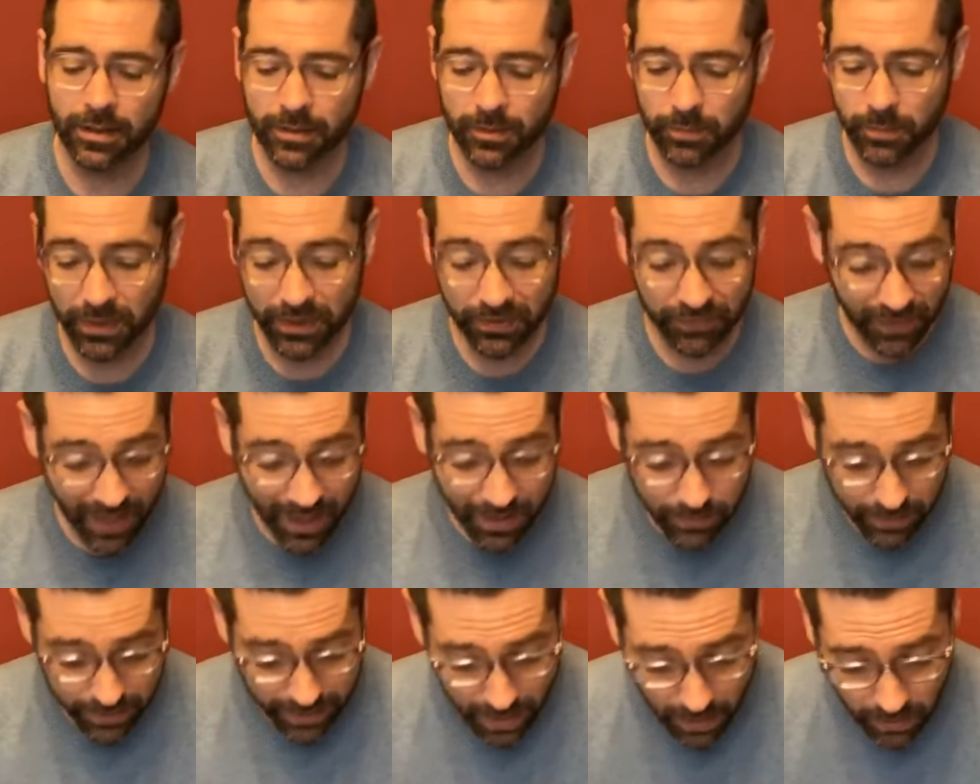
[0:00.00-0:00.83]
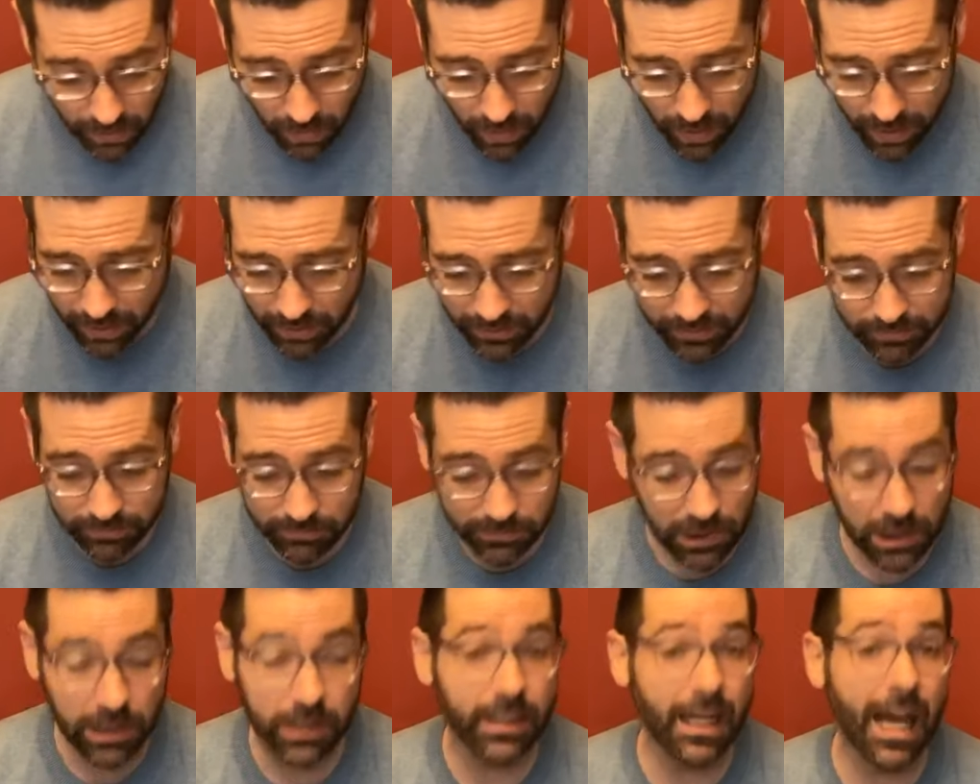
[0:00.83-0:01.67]
But the five without oil
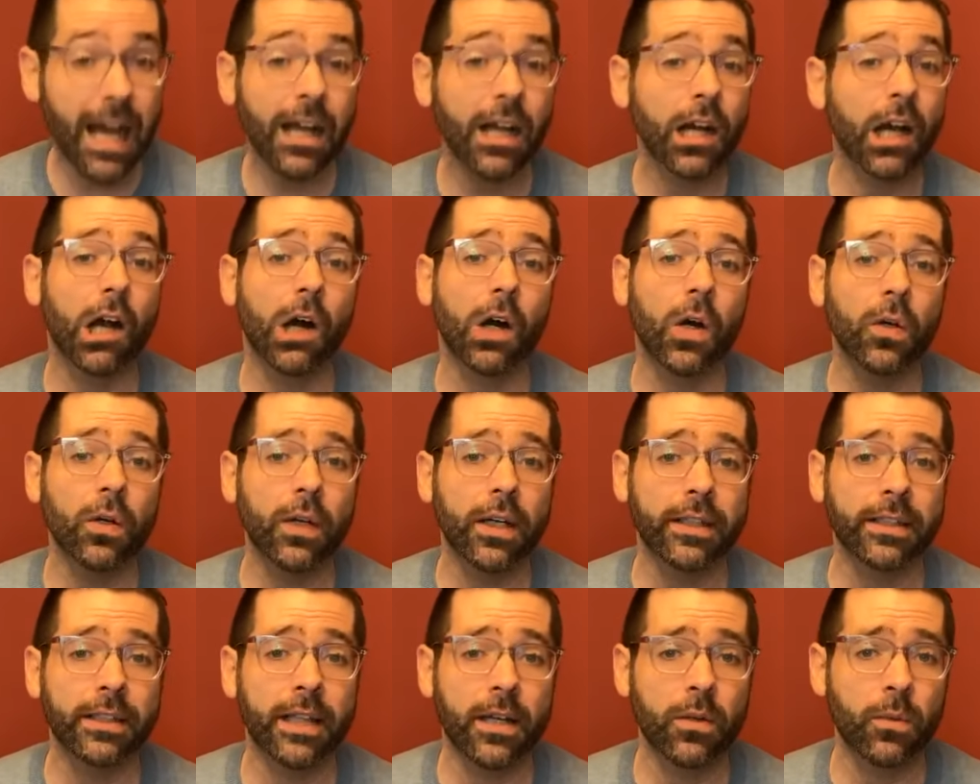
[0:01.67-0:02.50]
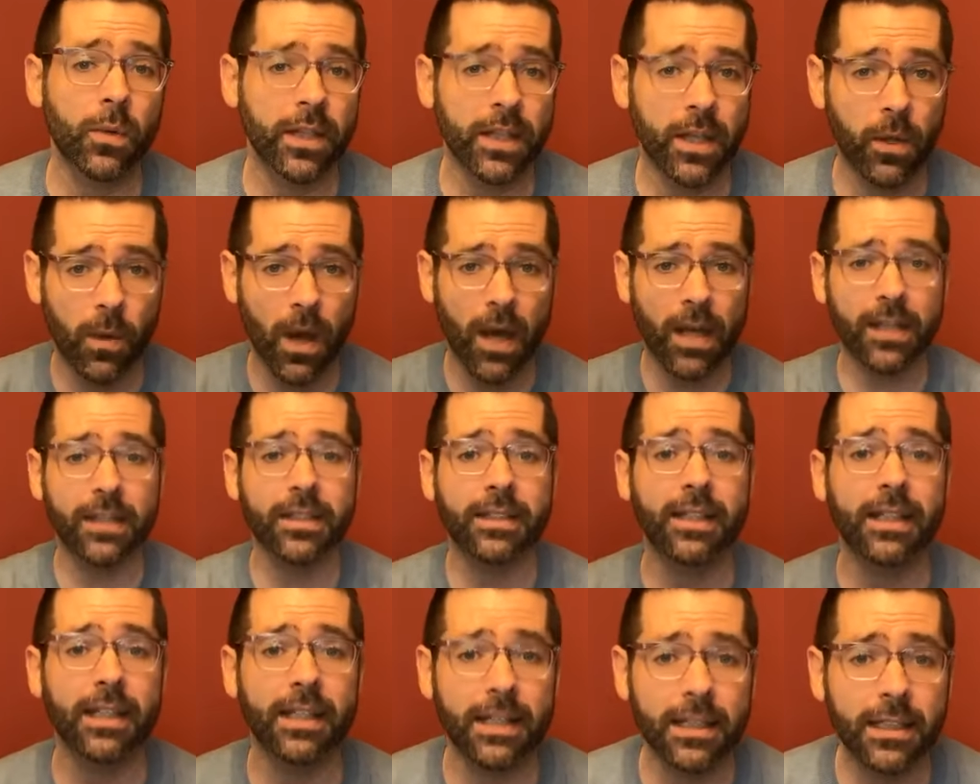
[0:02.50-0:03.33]
could not go. And, and when they wanted to
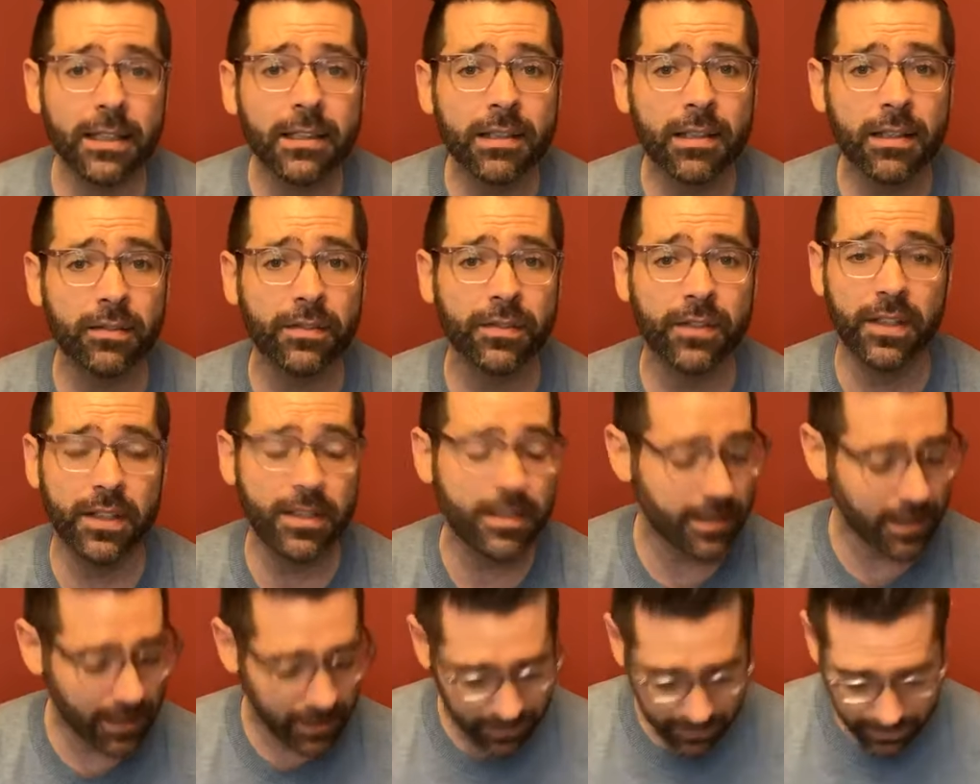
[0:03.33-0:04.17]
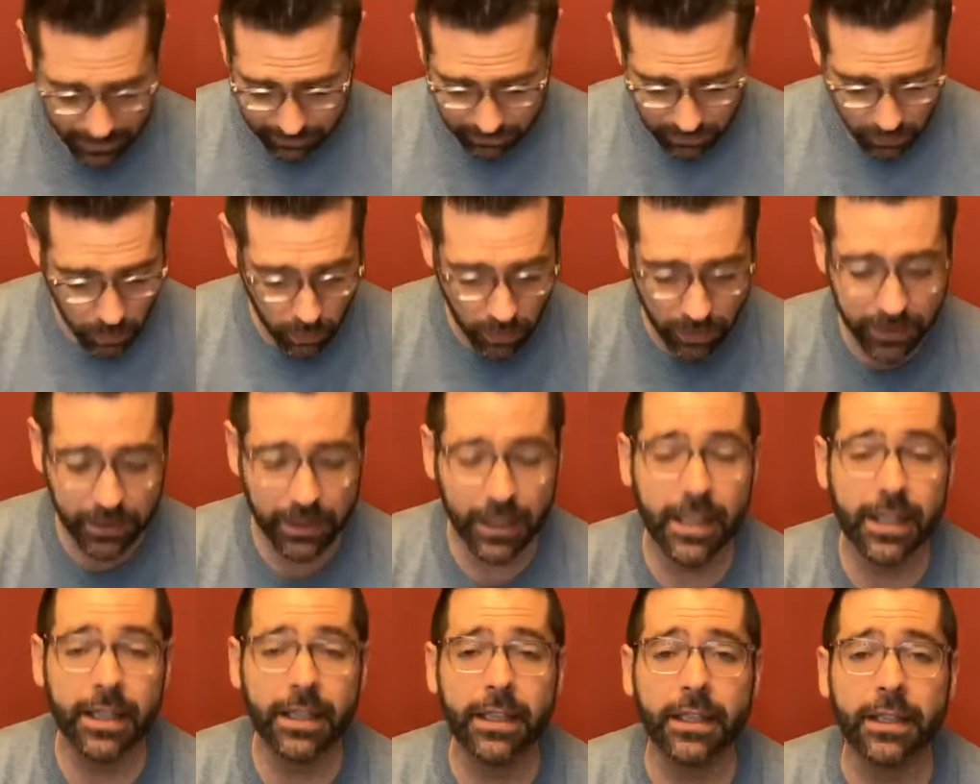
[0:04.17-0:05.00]
get into the feast, they, they weren't
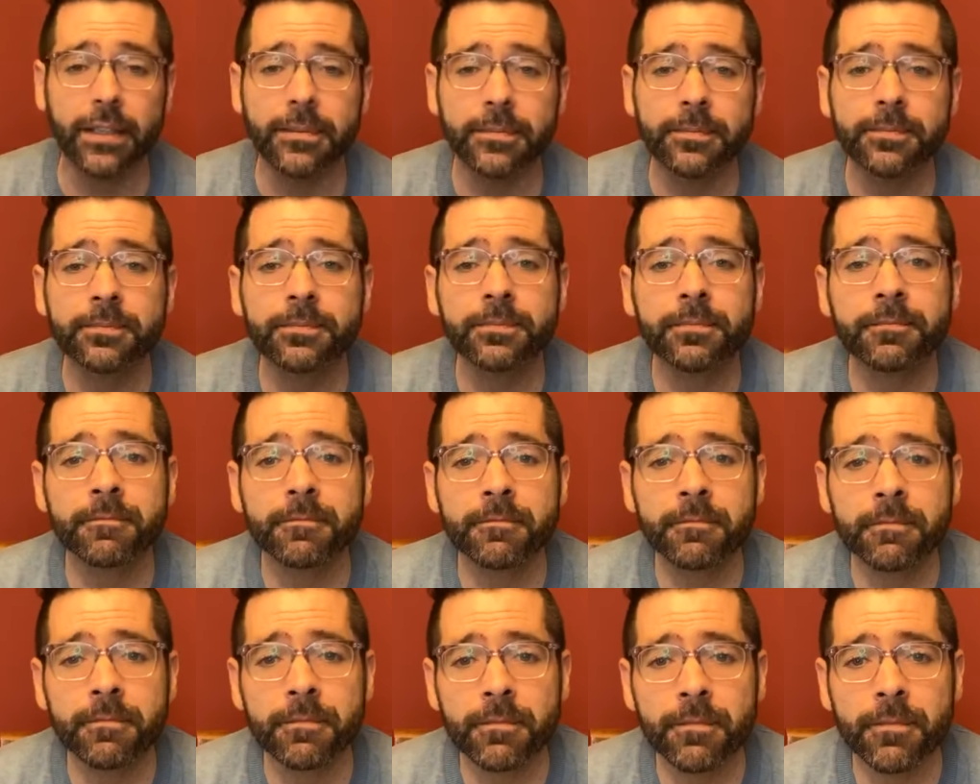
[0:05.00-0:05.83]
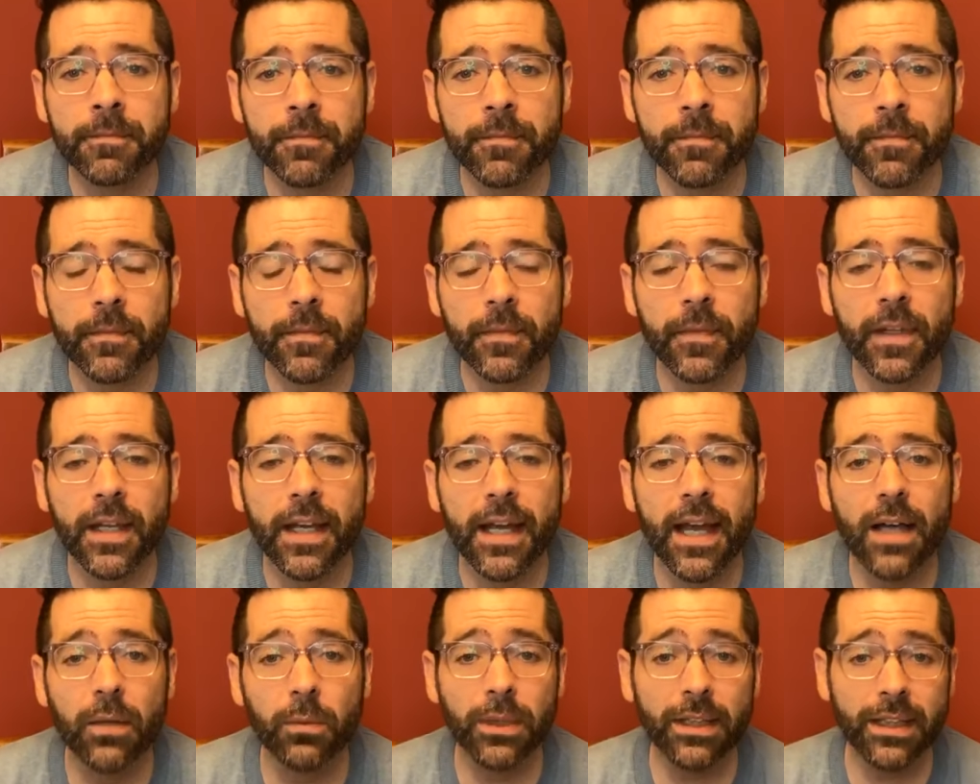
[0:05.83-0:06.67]
let in.
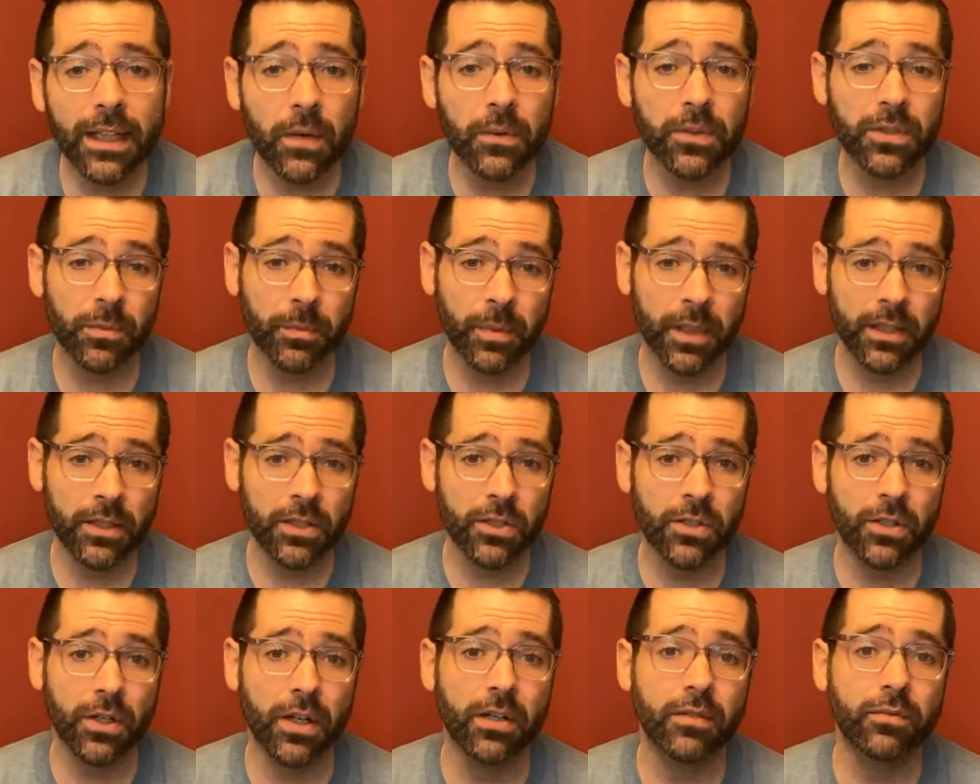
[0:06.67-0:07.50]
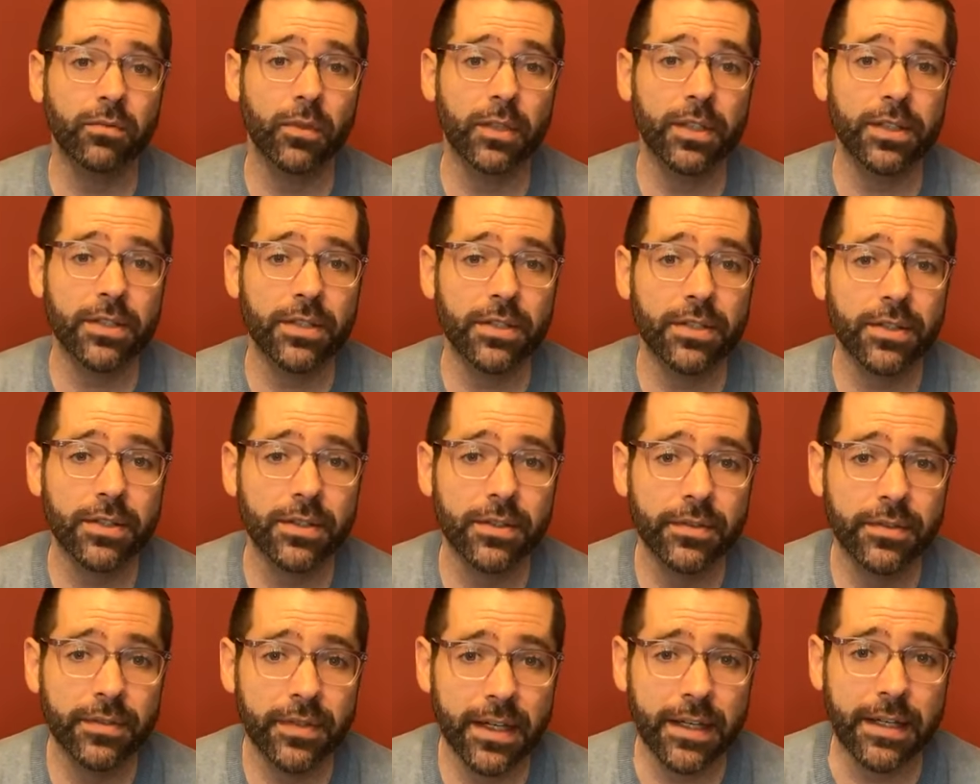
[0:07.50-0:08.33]
And what that was a picture of was
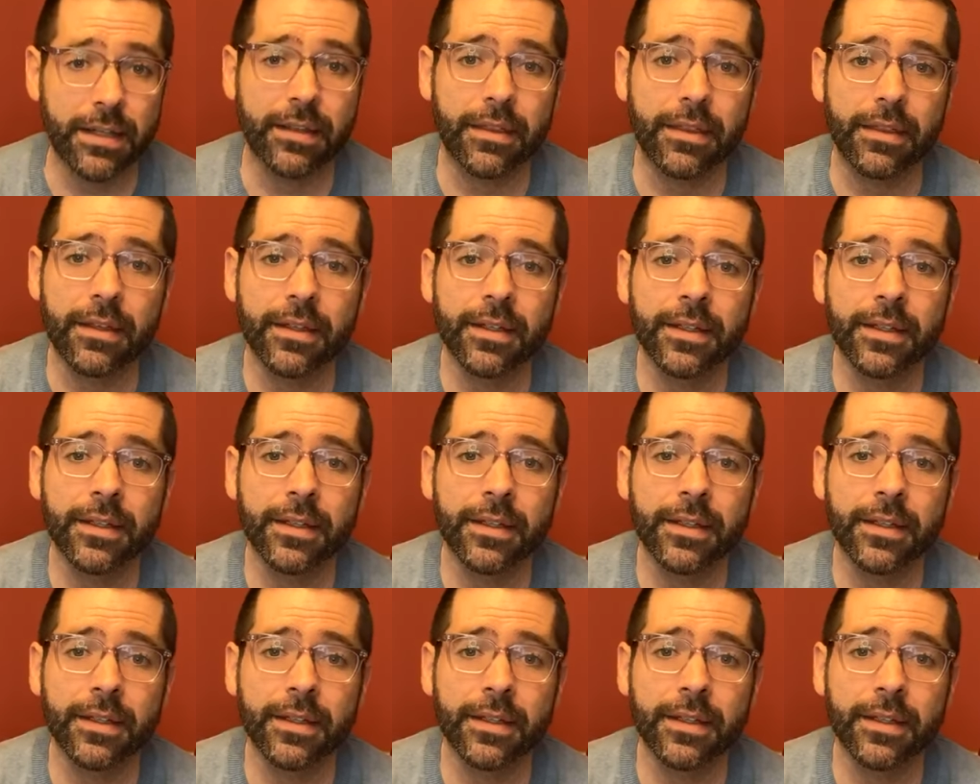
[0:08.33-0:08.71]
faith.